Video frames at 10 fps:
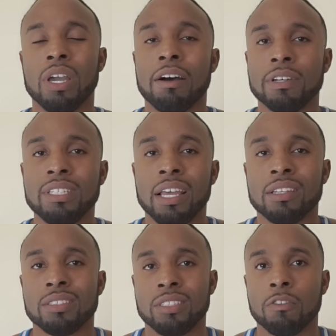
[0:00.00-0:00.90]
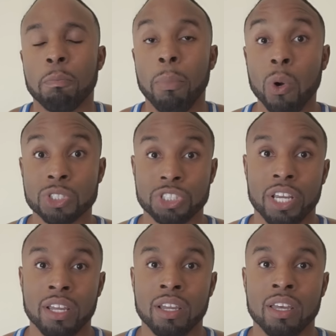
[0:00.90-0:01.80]
have a tendency of
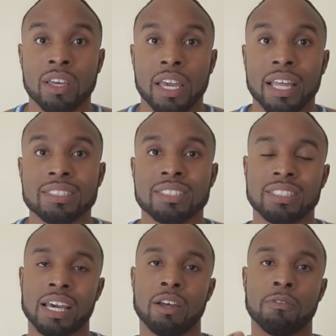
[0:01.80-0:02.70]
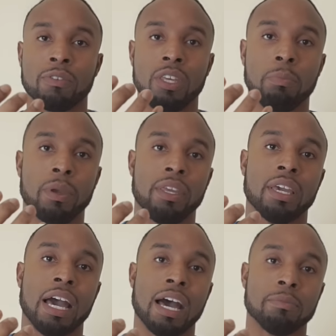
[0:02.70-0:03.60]
pushing instead of keeping
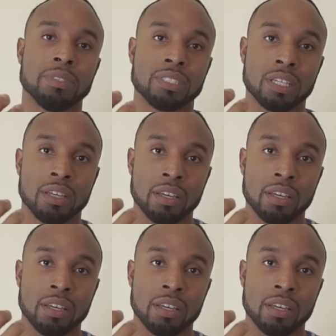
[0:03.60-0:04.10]
your abs